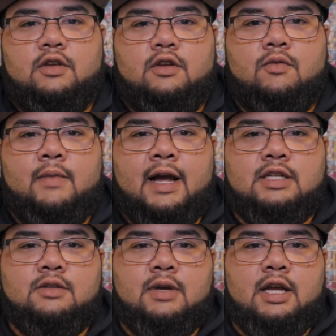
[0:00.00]
you know,
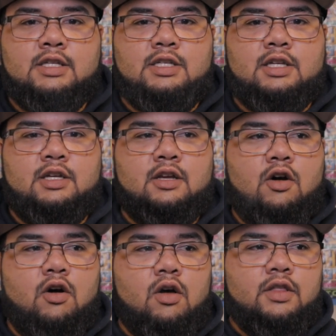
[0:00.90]
maximizing
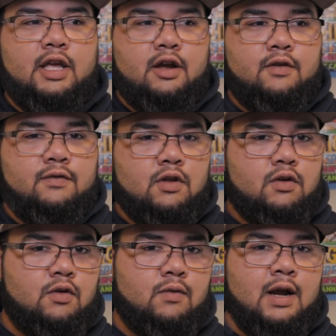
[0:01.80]
all the
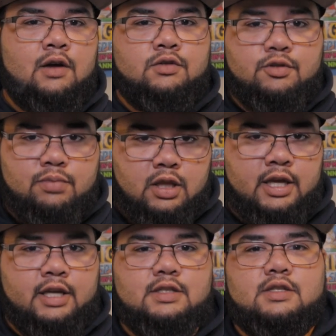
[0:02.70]
airflow around your
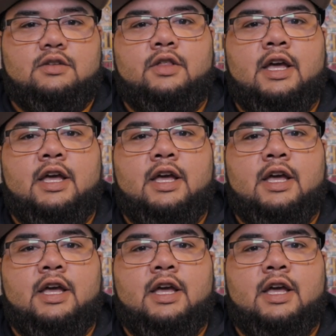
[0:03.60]
plants so